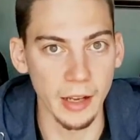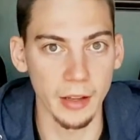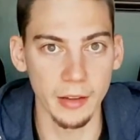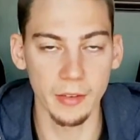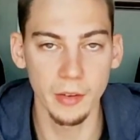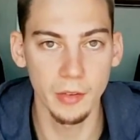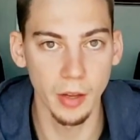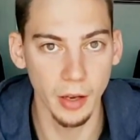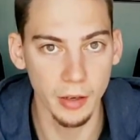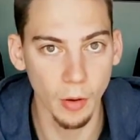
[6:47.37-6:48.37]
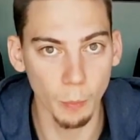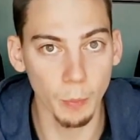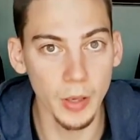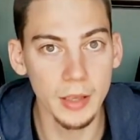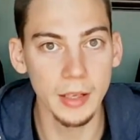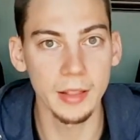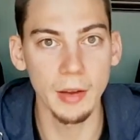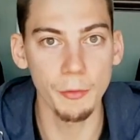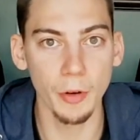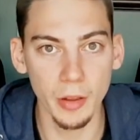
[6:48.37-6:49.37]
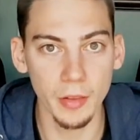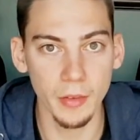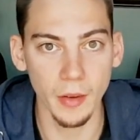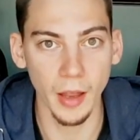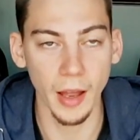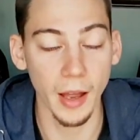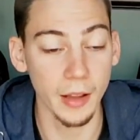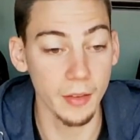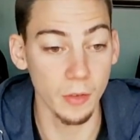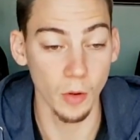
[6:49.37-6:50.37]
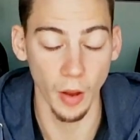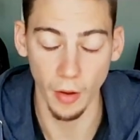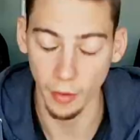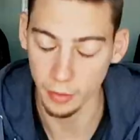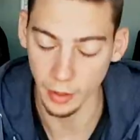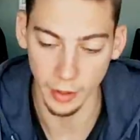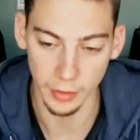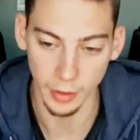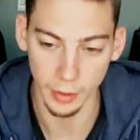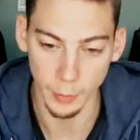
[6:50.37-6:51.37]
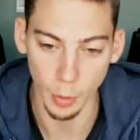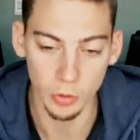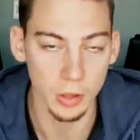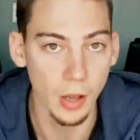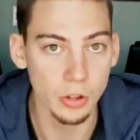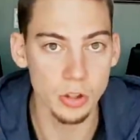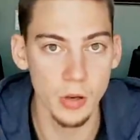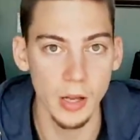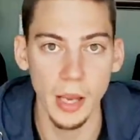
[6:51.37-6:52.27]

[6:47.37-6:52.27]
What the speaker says: Ana. This is completely different. It's the most luxury